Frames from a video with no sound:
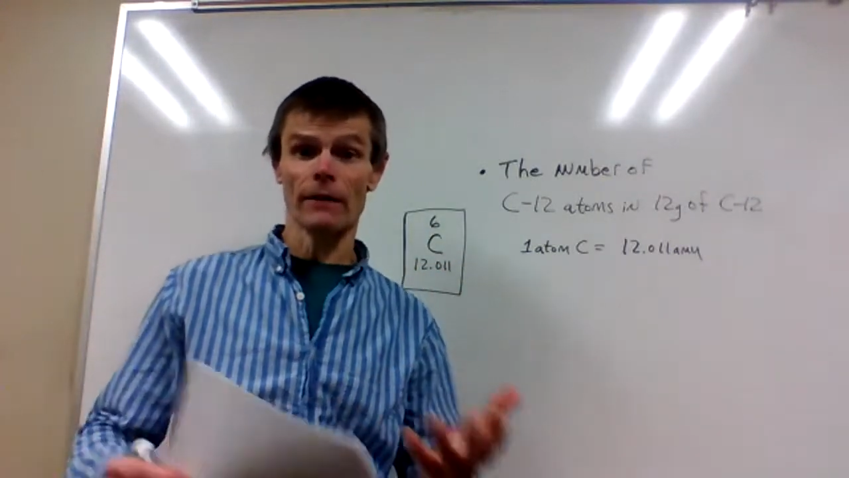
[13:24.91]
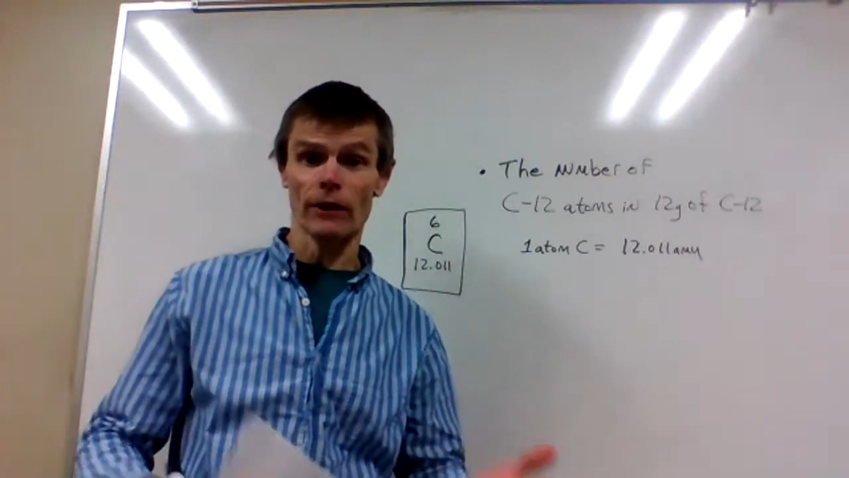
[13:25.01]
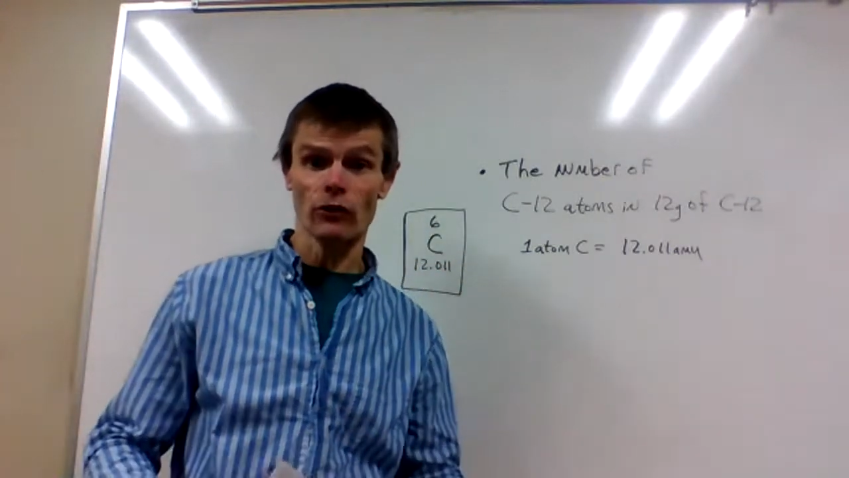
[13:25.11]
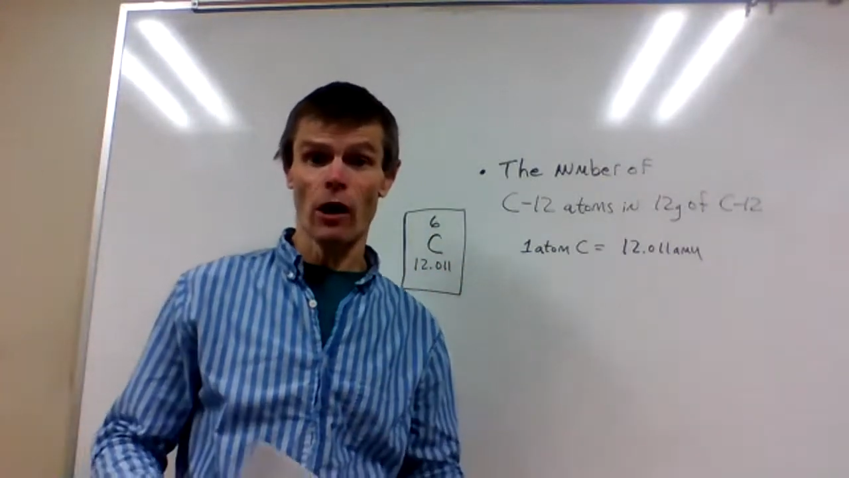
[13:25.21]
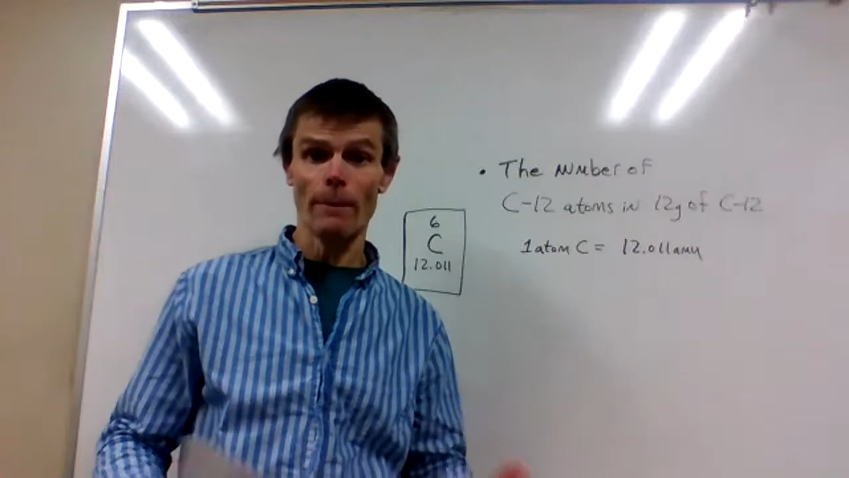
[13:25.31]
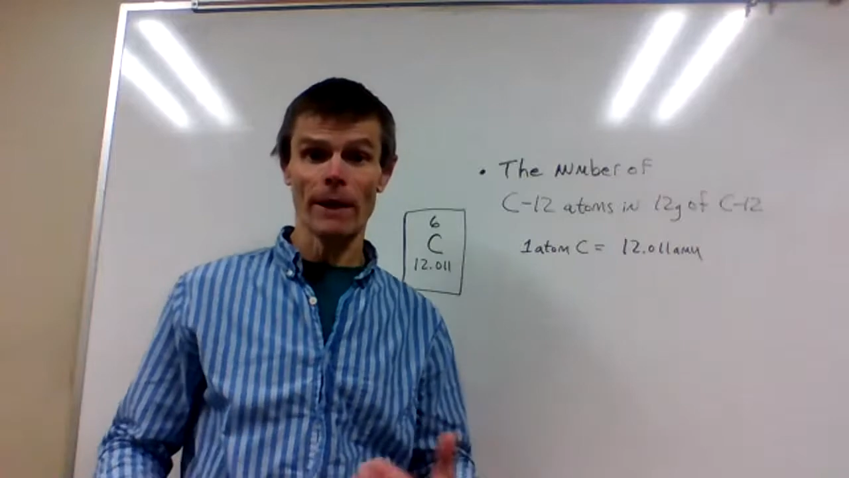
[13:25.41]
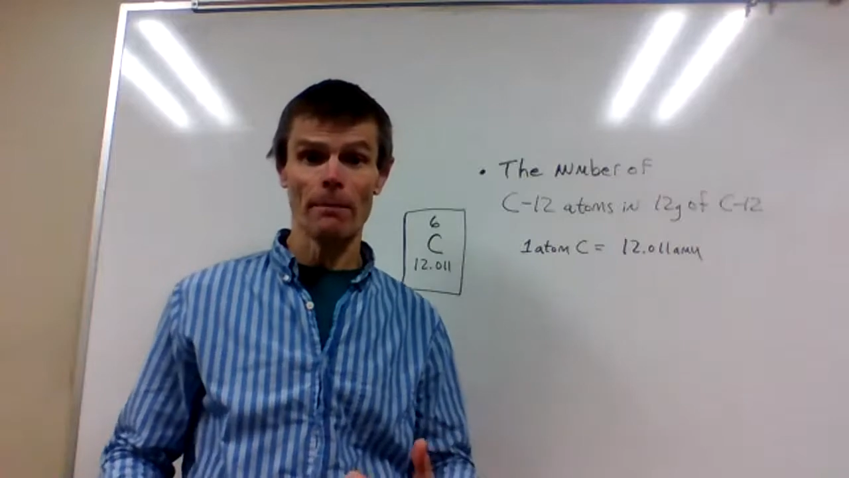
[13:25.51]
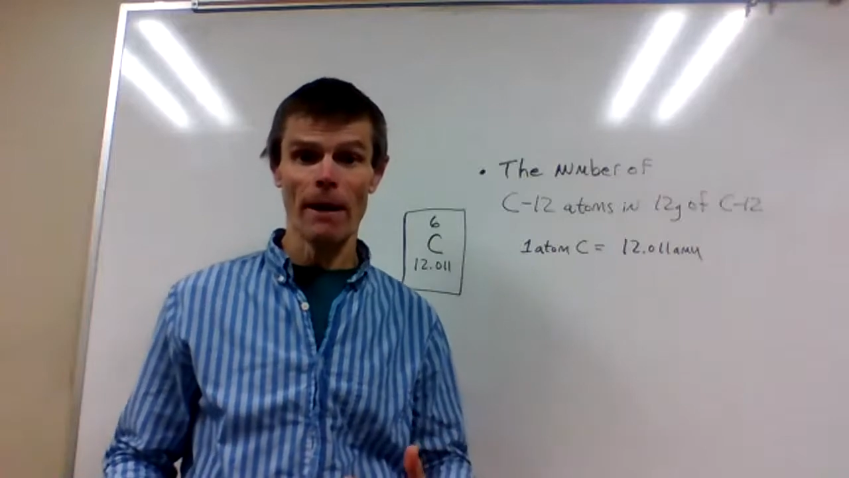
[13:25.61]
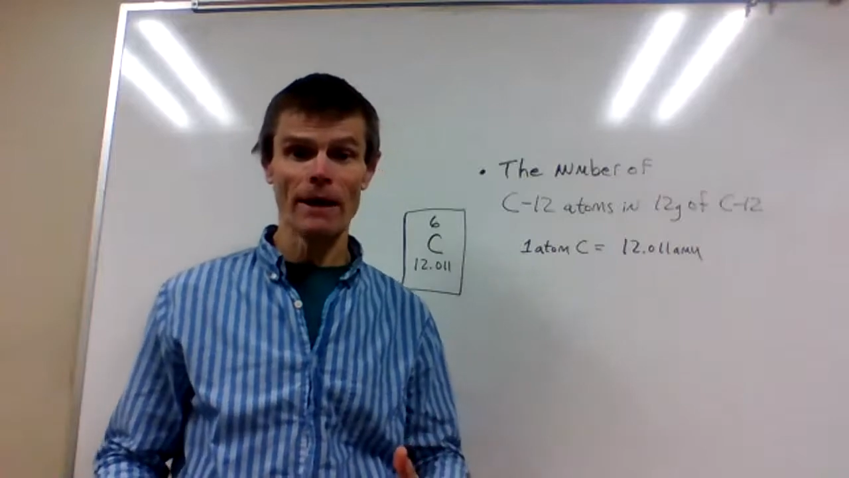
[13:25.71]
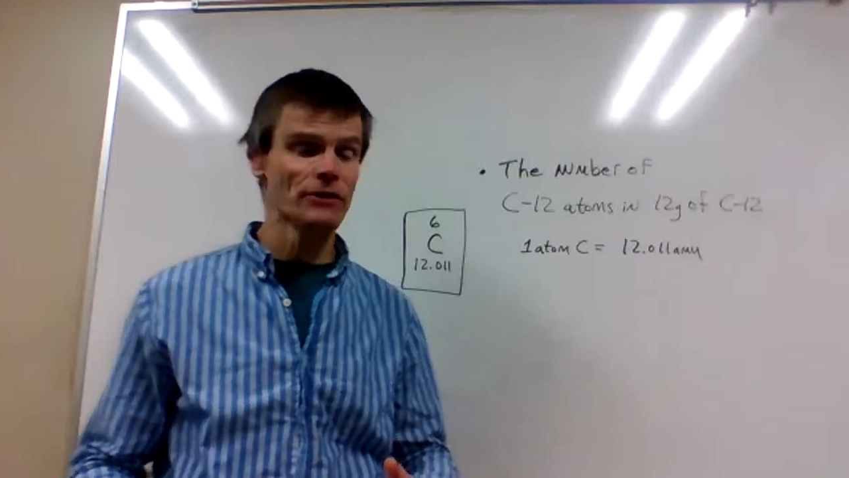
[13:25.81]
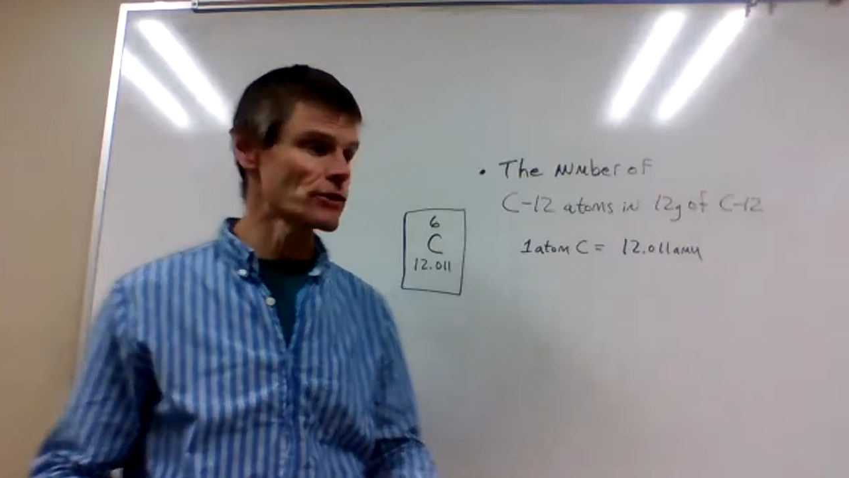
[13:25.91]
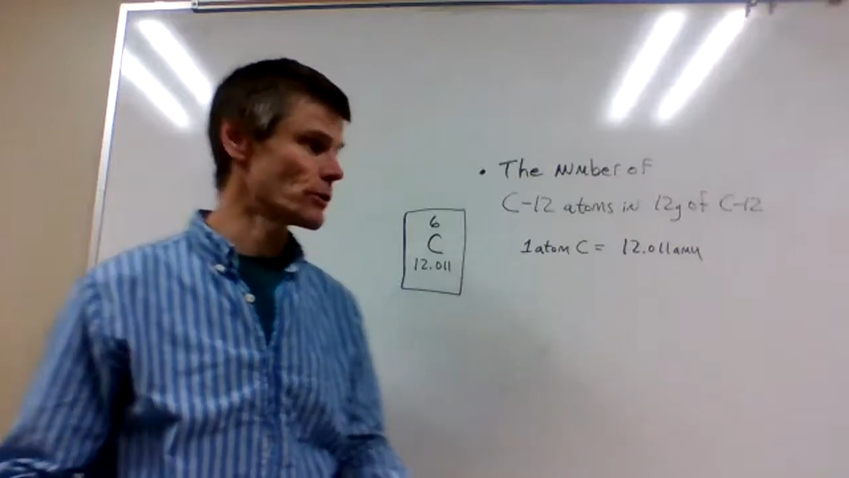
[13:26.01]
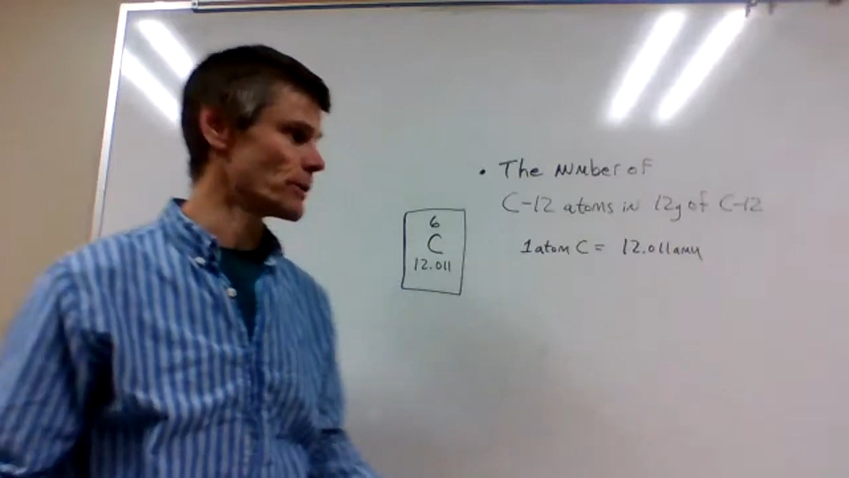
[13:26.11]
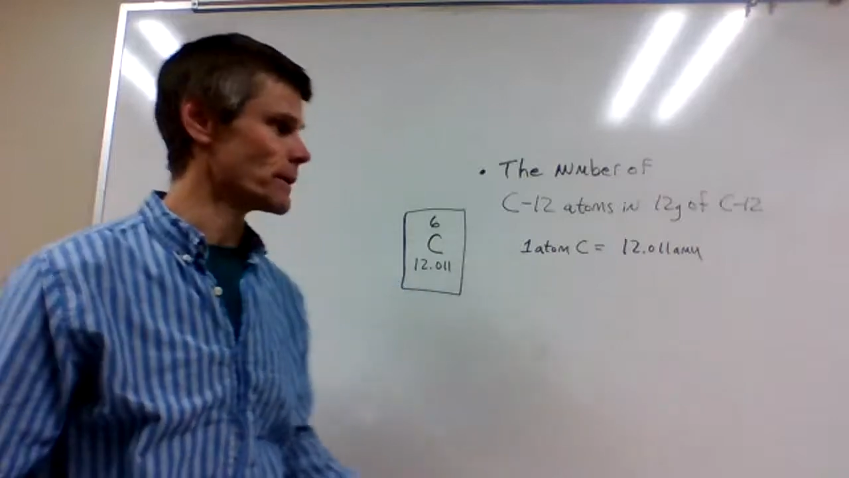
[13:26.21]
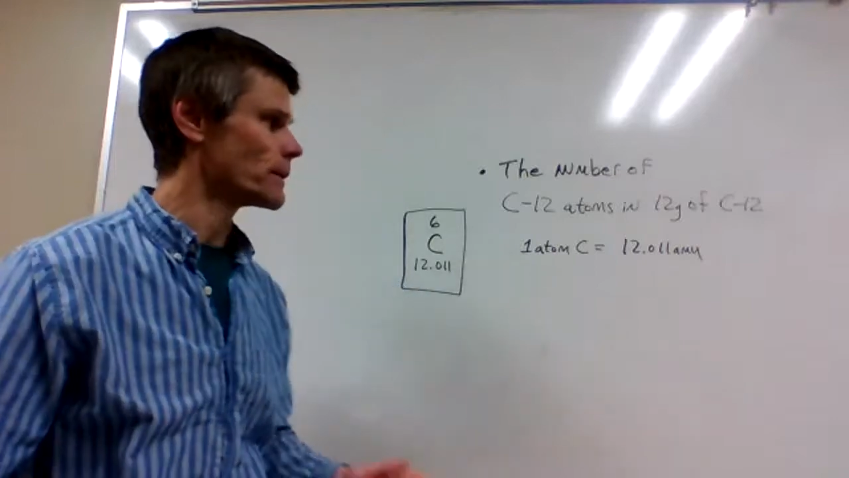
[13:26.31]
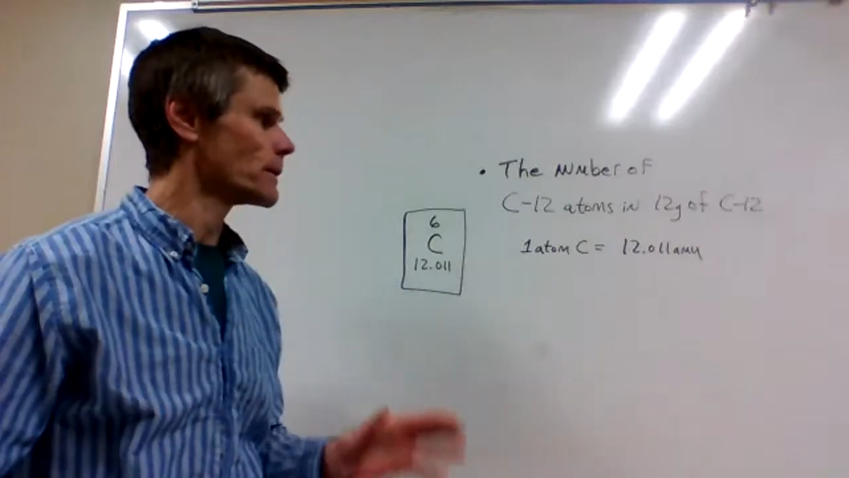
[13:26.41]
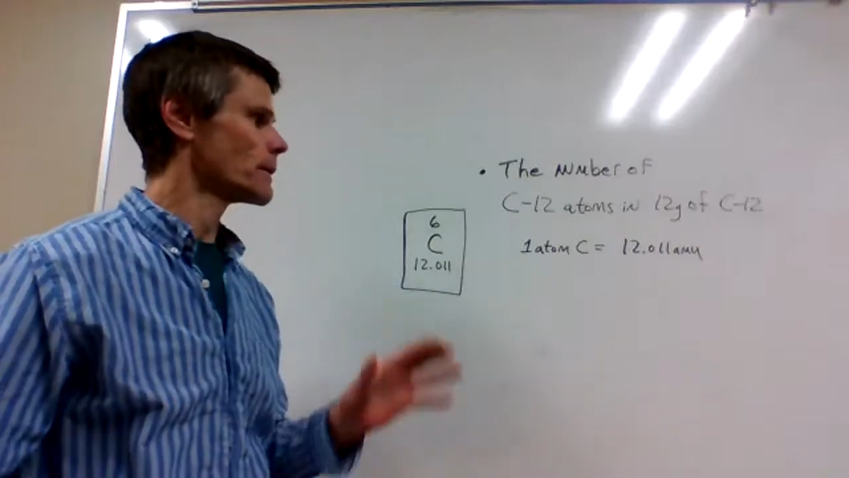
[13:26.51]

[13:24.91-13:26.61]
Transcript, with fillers: the atomic mass unit,